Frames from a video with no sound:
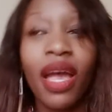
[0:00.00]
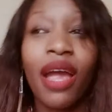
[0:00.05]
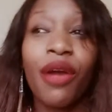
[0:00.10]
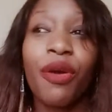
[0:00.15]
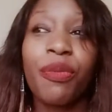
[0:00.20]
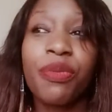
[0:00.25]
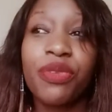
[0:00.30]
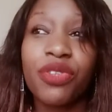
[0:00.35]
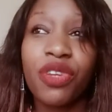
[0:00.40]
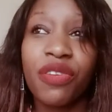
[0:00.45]
I
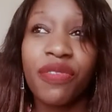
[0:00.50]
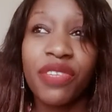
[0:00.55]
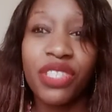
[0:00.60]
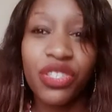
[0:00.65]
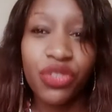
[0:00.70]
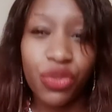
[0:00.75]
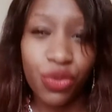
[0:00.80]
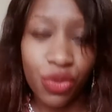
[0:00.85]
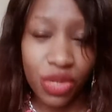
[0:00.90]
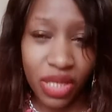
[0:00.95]
hope this
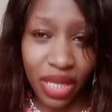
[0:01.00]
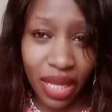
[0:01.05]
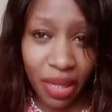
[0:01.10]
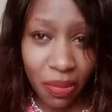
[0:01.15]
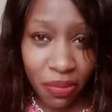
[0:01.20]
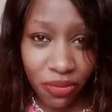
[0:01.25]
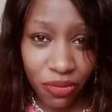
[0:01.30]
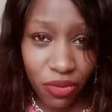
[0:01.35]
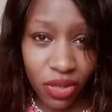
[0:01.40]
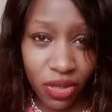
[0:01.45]
conversation was
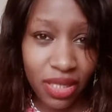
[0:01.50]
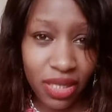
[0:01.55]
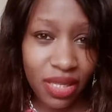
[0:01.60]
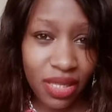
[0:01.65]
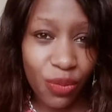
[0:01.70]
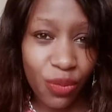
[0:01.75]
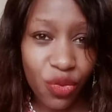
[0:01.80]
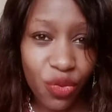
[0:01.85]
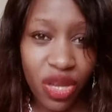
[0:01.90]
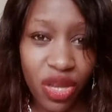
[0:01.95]
helpful in
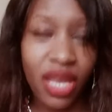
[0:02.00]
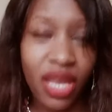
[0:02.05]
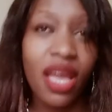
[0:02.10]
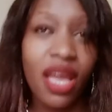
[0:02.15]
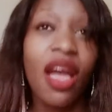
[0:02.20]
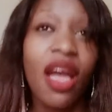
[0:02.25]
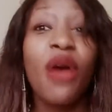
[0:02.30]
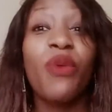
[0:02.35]
some way.